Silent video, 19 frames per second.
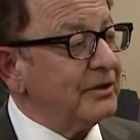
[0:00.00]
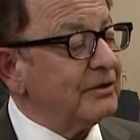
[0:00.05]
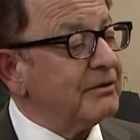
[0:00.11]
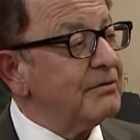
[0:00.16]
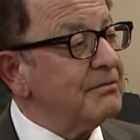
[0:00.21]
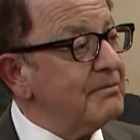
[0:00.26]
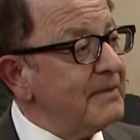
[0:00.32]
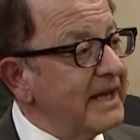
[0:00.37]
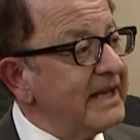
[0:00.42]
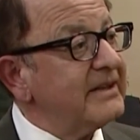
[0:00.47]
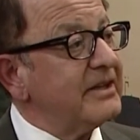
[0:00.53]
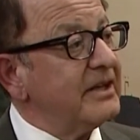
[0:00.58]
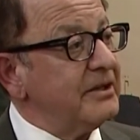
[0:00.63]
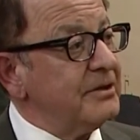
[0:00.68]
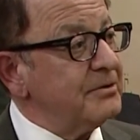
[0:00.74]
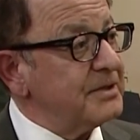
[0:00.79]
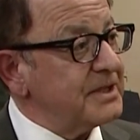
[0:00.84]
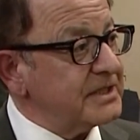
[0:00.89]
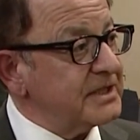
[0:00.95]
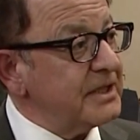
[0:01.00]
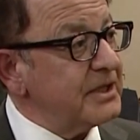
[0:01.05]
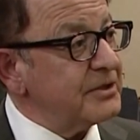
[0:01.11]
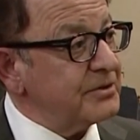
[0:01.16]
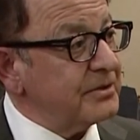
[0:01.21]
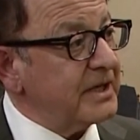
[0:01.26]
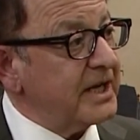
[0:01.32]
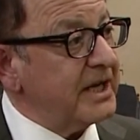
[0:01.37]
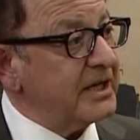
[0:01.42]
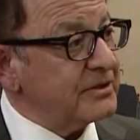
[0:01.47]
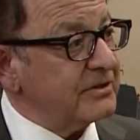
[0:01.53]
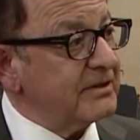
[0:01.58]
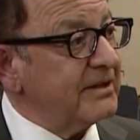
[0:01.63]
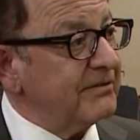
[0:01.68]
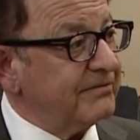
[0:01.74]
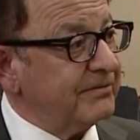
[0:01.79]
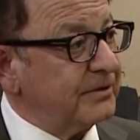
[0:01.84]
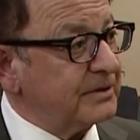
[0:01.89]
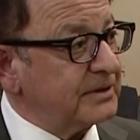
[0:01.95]
to make the USC education
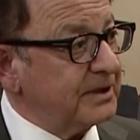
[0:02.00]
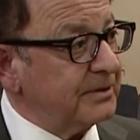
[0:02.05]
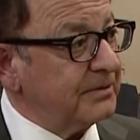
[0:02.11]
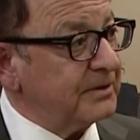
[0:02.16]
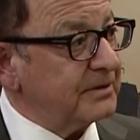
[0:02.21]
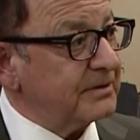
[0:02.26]
affordable